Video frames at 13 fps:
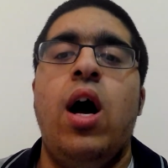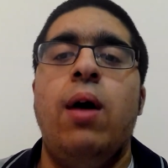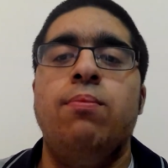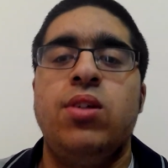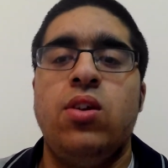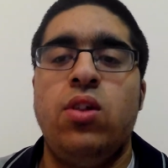
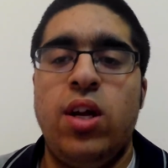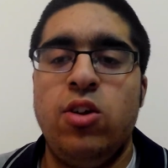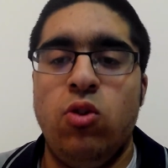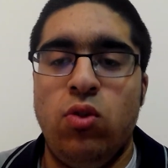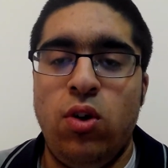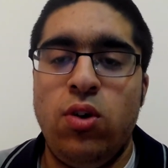so that
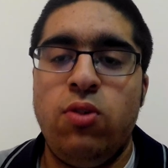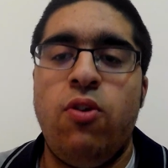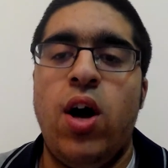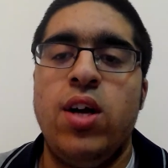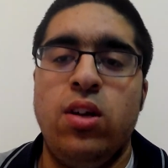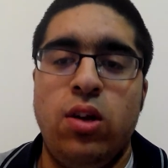you're
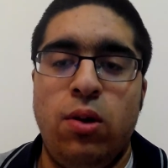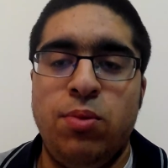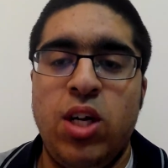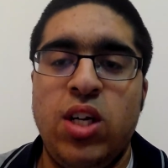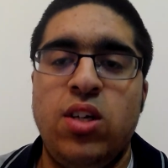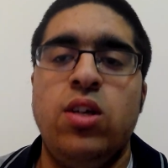notified and
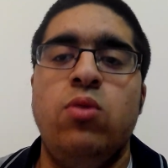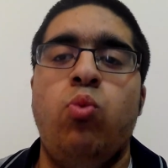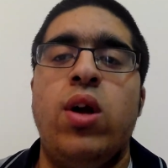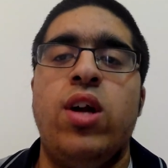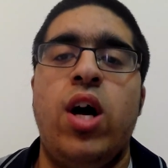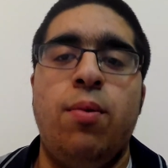updated
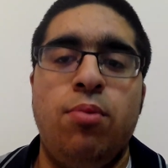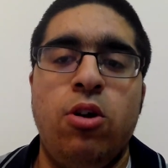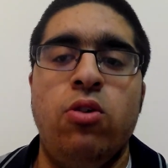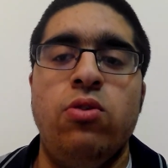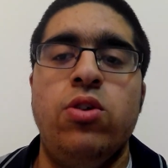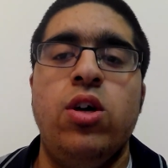when I
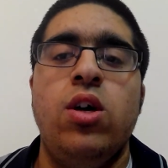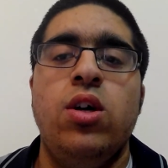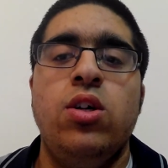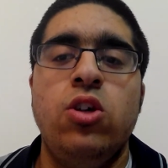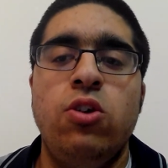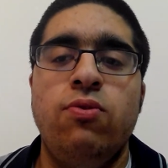upload
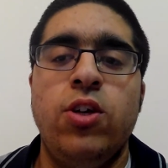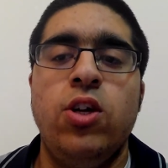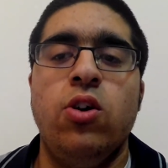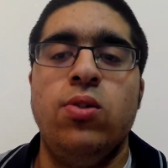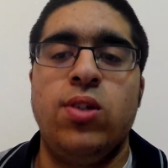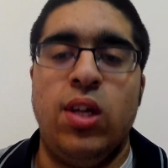new
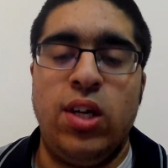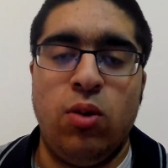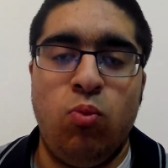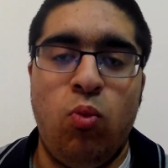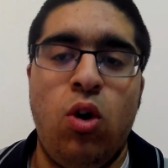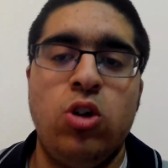videos that you
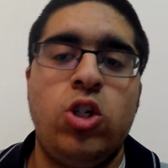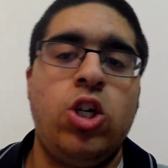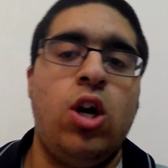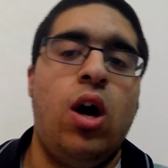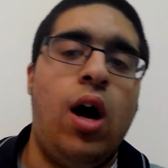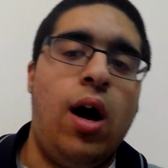can
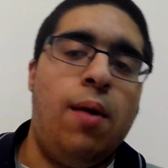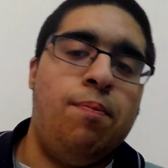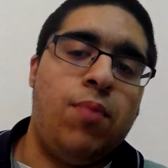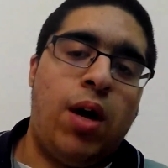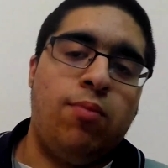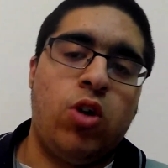watch.
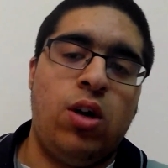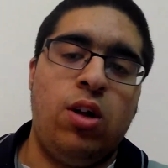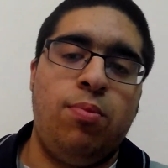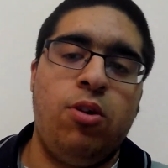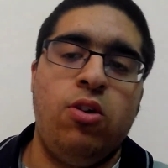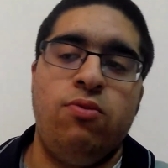I'm trying
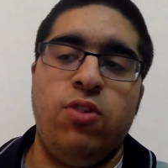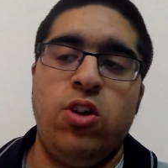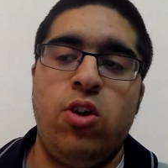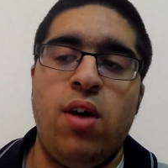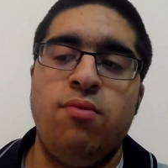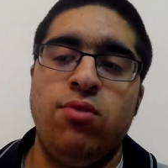to upload a
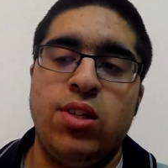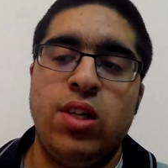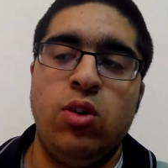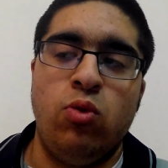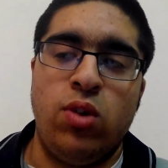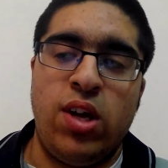video every
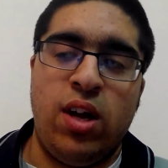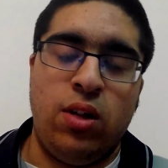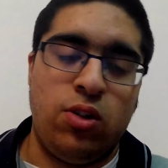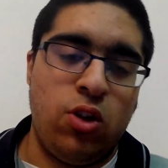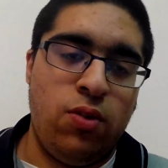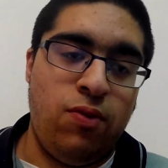single day,
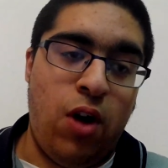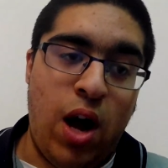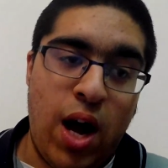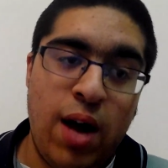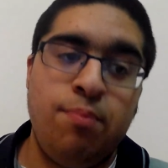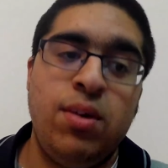and so
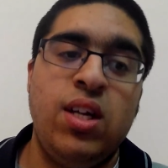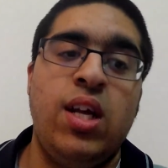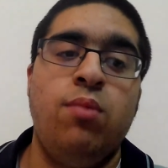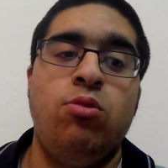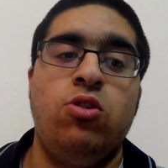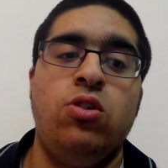far I have been
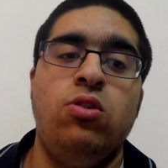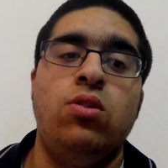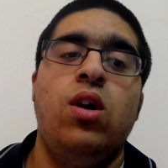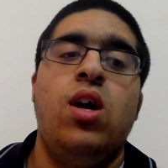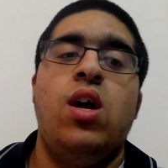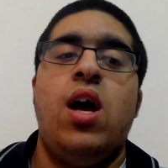able to.
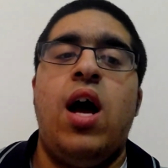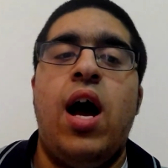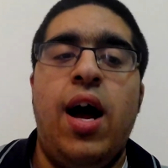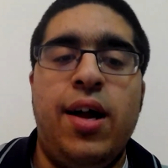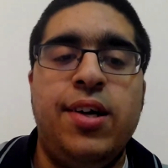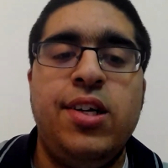
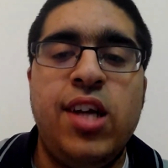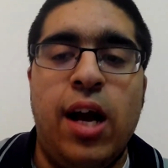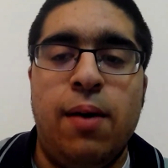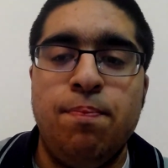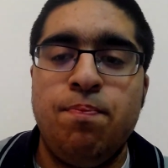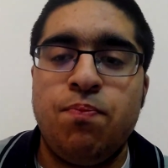And
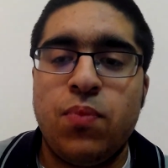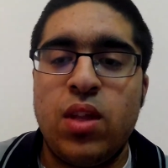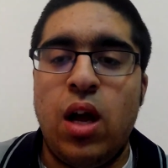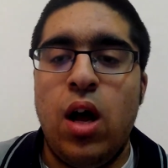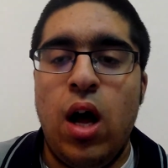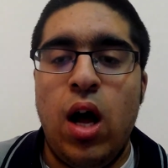yeah,
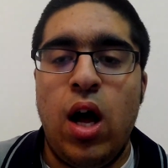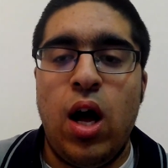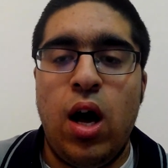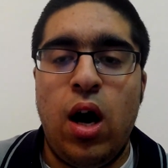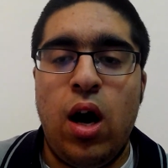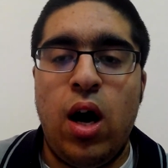
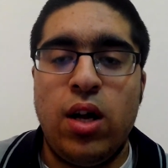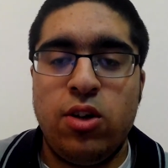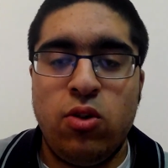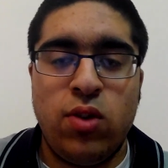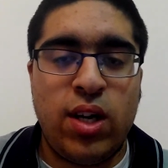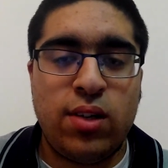
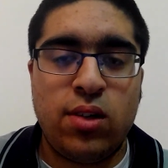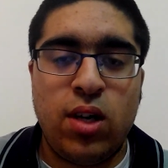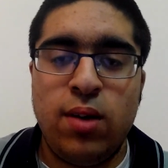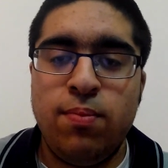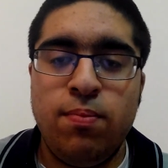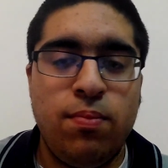until next
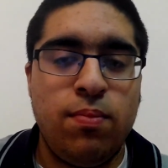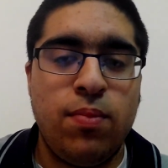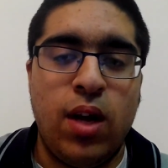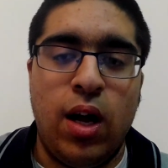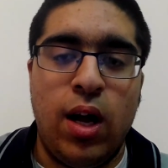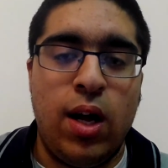time,
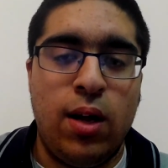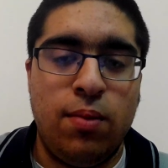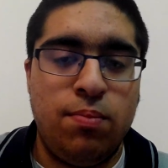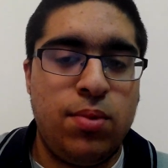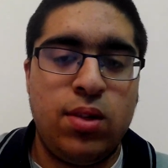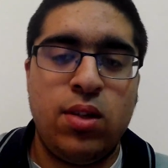
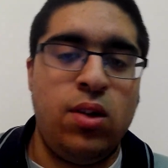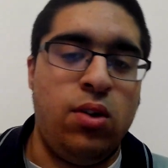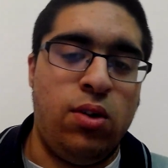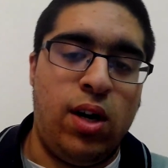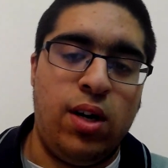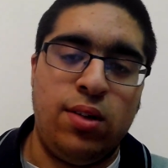see
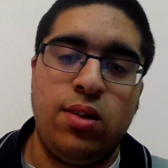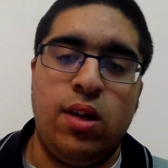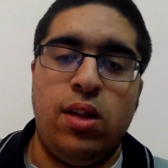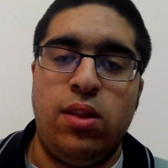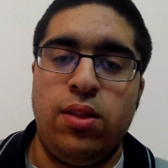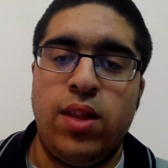you guys,
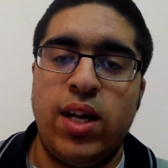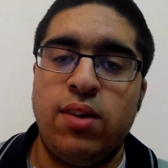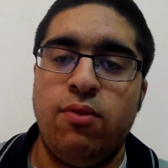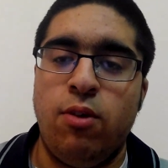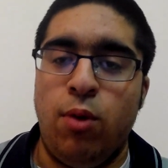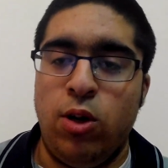and
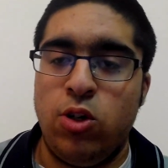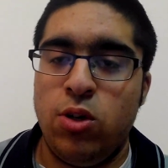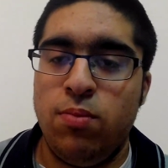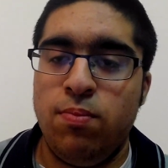thank you very much.